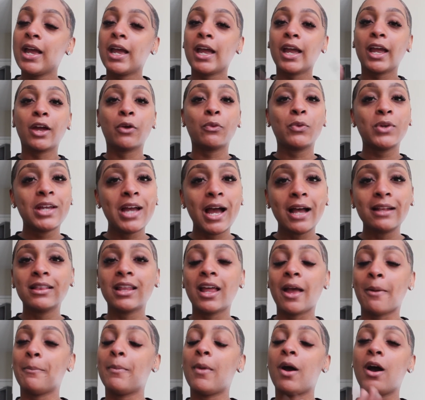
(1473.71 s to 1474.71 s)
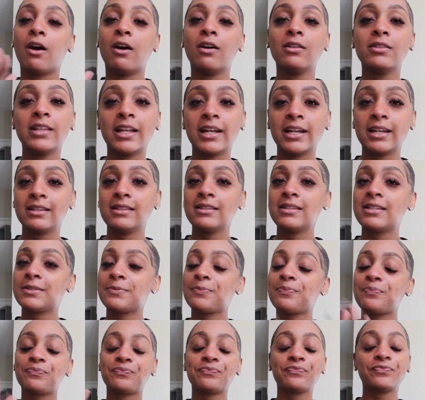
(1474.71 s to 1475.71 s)
and we got them all lengths,
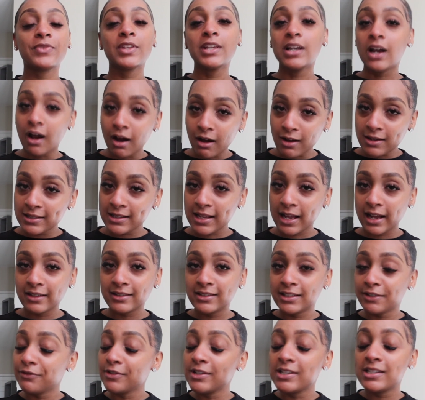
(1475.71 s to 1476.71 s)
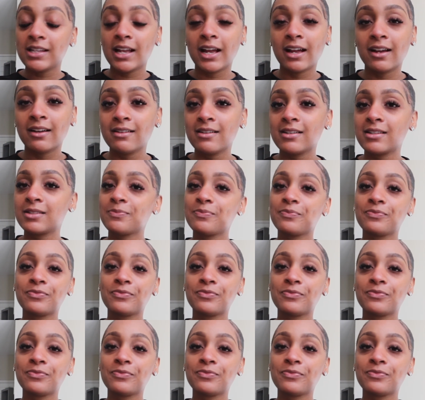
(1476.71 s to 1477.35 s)
all style, different styles.